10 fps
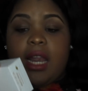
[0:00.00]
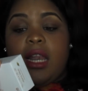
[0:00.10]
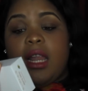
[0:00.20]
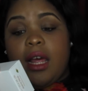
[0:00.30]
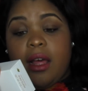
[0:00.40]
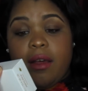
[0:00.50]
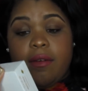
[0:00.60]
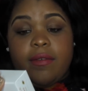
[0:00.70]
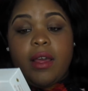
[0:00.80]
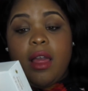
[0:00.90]

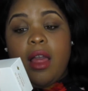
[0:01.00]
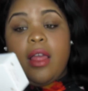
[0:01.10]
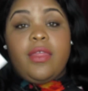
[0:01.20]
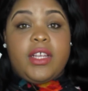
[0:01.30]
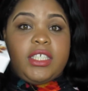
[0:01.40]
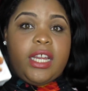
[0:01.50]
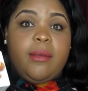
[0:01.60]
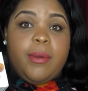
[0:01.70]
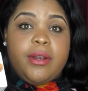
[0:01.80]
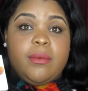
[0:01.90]
love the
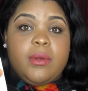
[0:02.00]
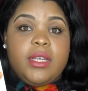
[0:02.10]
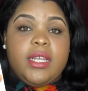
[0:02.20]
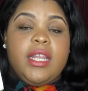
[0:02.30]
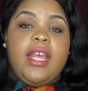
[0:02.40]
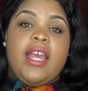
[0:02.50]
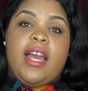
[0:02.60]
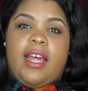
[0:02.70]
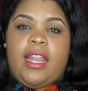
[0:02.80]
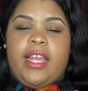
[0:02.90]
Shea Butter one.
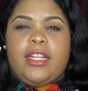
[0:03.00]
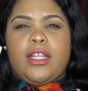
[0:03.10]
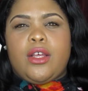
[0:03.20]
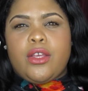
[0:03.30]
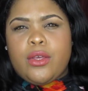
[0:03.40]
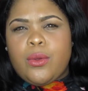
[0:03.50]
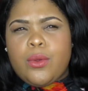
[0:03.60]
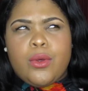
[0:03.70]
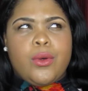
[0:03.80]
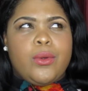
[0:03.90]
I like the
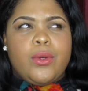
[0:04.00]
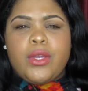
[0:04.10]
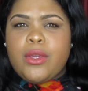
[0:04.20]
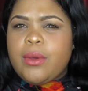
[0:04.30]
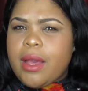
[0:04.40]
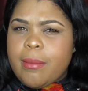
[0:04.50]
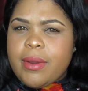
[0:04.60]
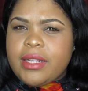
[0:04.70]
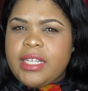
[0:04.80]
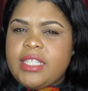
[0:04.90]
Cool
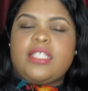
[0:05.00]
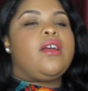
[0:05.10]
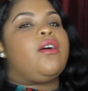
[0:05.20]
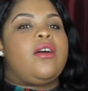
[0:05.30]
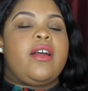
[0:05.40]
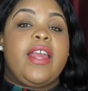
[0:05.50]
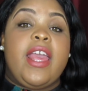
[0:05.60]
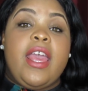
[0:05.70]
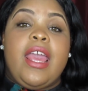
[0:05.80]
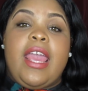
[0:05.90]
Cucumber, I think it's called.
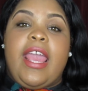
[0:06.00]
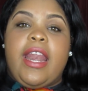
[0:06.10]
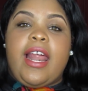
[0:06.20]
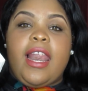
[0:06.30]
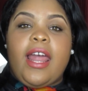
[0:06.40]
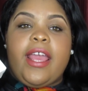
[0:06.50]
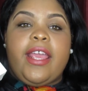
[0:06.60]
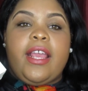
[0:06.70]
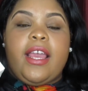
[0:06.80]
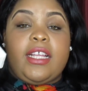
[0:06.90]
And I
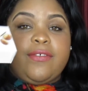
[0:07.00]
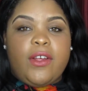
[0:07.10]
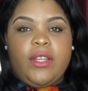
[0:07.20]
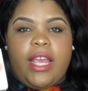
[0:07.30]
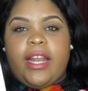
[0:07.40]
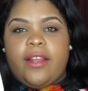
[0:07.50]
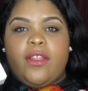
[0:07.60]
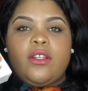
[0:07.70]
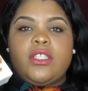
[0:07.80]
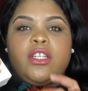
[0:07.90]
like Exfoliating.
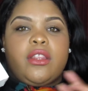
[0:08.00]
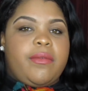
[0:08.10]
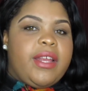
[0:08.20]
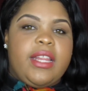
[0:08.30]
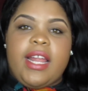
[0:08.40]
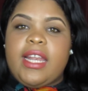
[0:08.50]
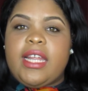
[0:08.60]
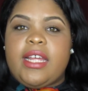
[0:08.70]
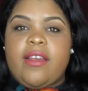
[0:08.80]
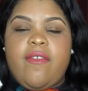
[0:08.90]
Those are the 3 that I
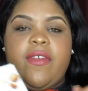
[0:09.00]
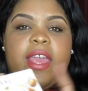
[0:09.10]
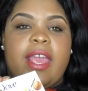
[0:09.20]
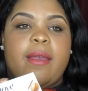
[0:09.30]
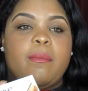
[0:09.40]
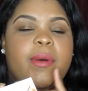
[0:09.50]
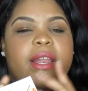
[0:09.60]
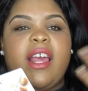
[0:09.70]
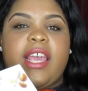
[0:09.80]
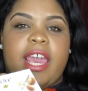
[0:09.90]
love.
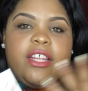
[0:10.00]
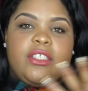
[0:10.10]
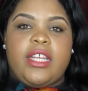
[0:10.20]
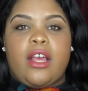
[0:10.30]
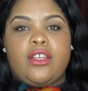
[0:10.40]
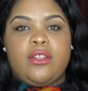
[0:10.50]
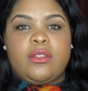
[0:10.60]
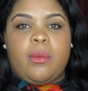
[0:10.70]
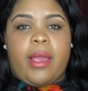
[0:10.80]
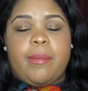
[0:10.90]
But occasionally I'll
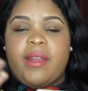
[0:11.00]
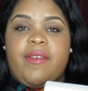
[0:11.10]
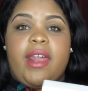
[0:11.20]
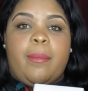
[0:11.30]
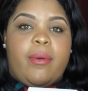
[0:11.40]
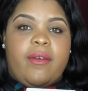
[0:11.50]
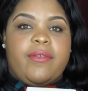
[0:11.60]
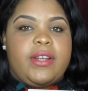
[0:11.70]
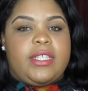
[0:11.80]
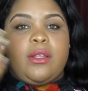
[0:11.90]
use white. But if I had a
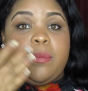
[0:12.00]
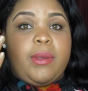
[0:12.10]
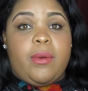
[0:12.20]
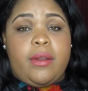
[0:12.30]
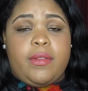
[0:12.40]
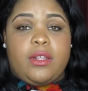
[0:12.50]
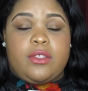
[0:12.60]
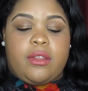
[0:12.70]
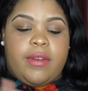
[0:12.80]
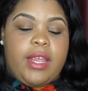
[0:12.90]
preference, it'll be one of
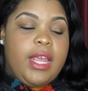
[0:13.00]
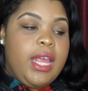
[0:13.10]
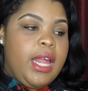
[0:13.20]
those 3.